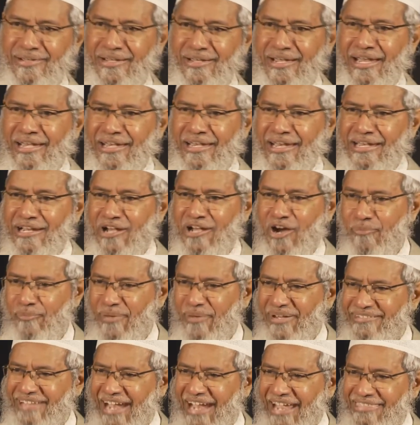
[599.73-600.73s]
Indian
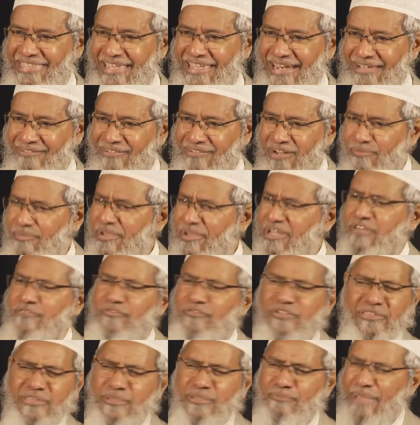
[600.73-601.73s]
government tried the level best
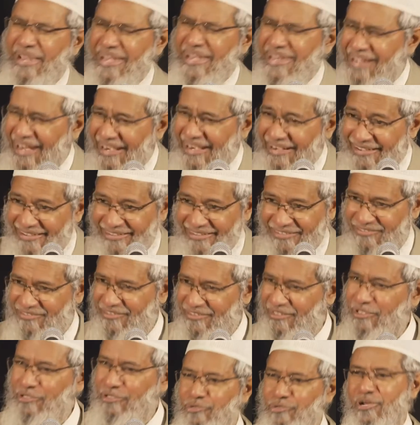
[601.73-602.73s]
with many countries
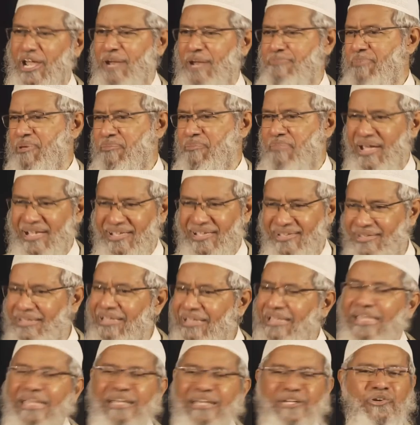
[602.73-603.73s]
to get me back,
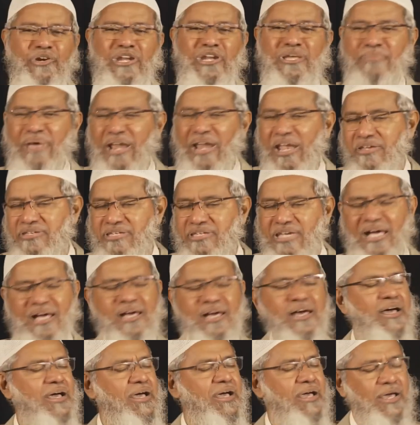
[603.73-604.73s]
including Malaysia.
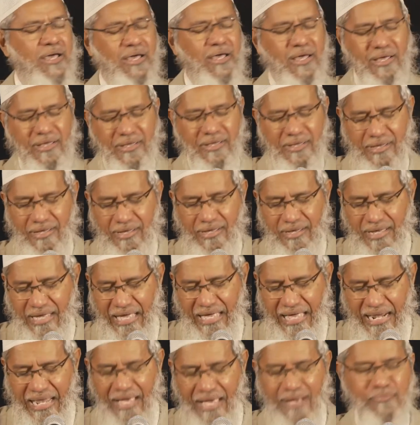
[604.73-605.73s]

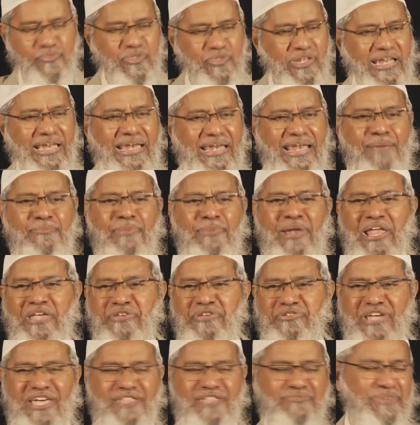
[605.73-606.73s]
Alhamdulillah,
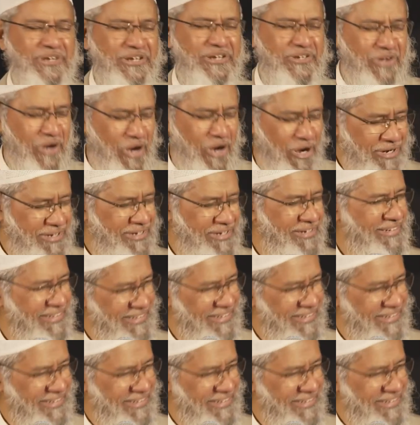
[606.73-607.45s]
Malaysia has been strong.